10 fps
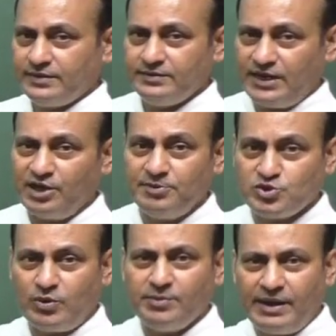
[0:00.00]
That
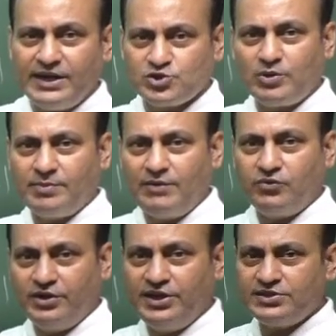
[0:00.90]
means 1 minus 1 by
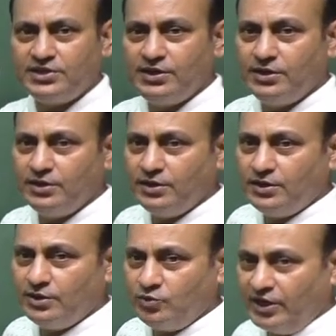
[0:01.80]
4 is
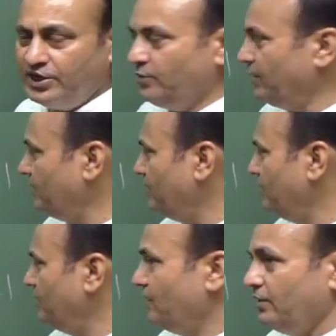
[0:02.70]
21.
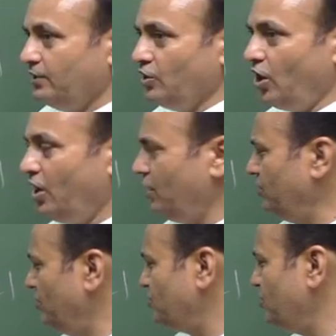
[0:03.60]

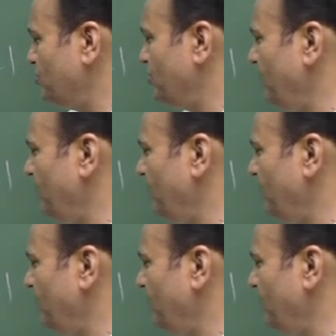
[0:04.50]
Now this is 3